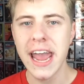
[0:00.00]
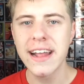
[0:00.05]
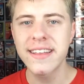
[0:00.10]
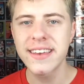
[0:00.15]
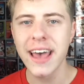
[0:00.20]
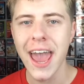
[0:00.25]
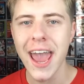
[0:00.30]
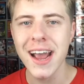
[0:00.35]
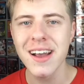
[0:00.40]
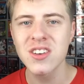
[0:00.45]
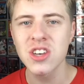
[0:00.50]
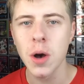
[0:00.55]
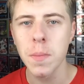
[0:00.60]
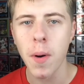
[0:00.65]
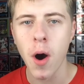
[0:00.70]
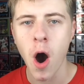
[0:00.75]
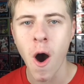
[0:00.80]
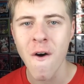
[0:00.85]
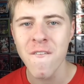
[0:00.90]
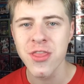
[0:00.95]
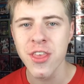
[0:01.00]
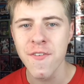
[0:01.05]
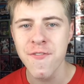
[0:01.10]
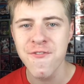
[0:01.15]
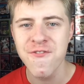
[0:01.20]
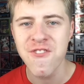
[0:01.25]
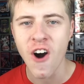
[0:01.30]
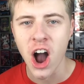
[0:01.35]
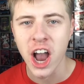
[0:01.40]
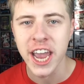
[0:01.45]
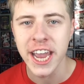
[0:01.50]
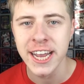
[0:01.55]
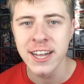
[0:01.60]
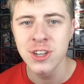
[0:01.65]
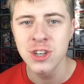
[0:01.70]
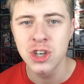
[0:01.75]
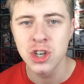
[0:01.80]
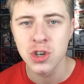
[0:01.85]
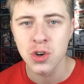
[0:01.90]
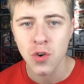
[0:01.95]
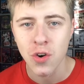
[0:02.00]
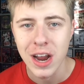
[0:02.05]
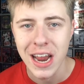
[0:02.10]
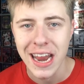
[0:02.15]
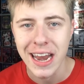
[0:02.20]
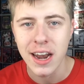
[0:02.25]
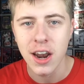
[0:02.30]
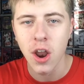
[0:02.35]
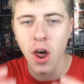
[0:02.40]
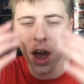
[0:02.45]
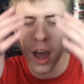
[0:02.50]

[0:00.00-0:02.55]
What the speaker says: he takes up half the fucking screen.